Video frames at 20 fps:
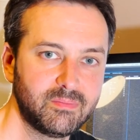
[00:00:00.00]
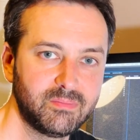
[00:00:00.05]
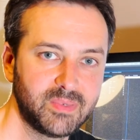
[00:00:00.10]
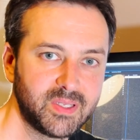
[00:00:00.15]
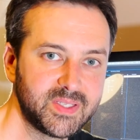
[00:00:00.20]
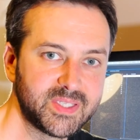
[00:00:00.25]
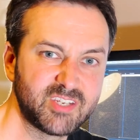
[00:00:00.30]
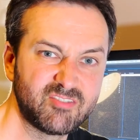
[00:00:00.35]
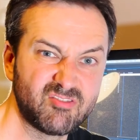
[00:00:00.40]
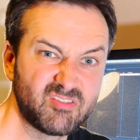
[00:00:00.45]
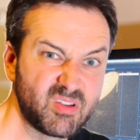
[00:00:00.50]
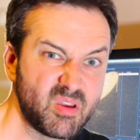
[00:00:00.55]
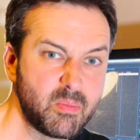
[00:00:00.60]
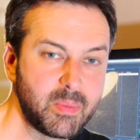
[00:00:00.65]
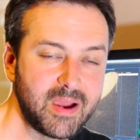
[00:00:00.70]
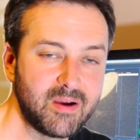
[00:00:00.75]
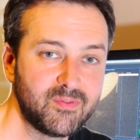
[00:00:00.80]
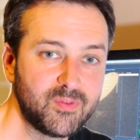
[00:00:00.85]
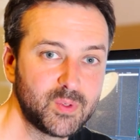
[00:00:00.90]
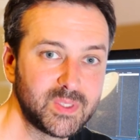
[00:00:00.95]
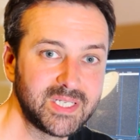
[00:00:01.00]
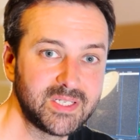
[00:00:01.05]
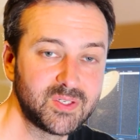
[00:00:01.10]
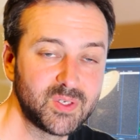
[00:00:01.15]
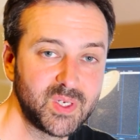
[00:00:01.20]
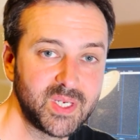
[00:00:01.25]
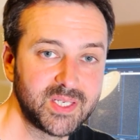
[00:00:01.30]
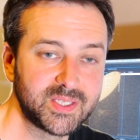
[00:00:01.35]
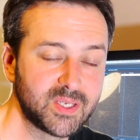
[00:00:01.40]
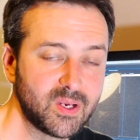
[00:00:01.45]
considering they're about
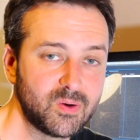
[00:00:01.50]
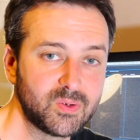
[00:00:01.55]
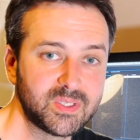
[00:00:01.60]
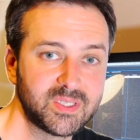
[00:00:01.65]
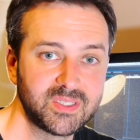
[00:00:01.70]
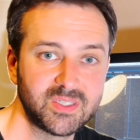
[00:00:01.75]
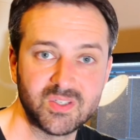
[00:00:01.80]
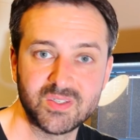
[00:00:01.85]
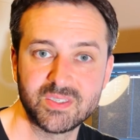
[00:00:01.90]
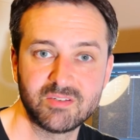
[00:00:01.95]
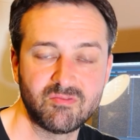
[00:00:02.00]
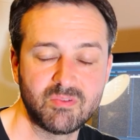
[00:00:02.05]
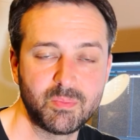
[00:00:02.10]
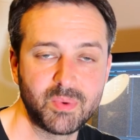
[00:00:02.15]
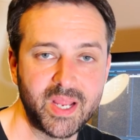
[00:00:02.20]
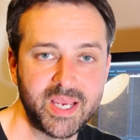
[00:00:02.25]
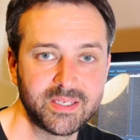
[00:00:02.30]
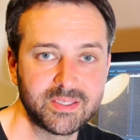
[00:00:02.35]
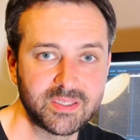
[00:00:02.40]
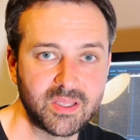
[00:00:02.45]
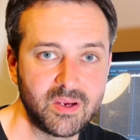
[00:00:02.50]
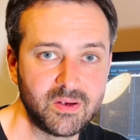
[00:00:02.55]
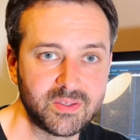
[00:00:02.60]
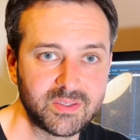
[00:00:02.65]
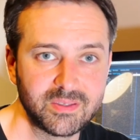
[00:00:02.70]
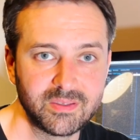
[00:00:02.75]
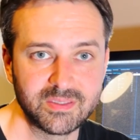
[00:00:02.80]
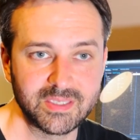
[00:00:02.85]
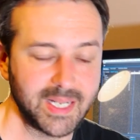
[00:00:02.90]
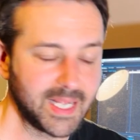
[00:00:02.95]
42 years old, just to replace
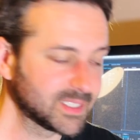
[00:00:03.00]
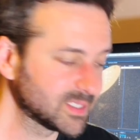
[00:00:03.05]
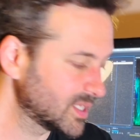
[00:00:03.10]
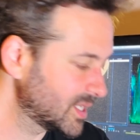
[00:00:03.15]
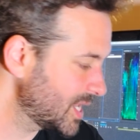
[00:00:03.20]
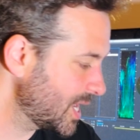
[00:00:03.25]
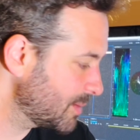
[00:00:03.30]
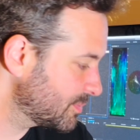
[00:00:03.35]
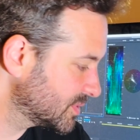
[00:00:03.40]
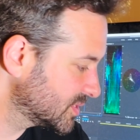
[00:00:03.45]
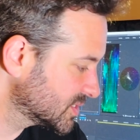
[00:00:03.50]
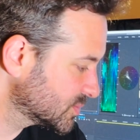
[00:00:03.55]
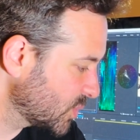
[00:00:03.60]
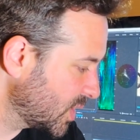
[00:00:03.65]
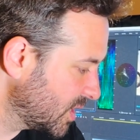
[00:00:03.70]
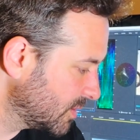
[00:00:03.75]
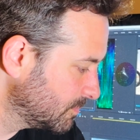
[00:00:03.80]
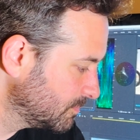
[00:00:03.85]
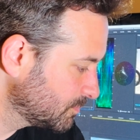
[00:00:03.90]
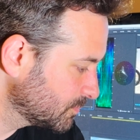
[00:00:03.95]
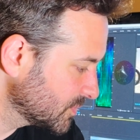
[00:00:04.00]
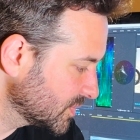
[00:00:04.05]
those. So that's going to happen as well.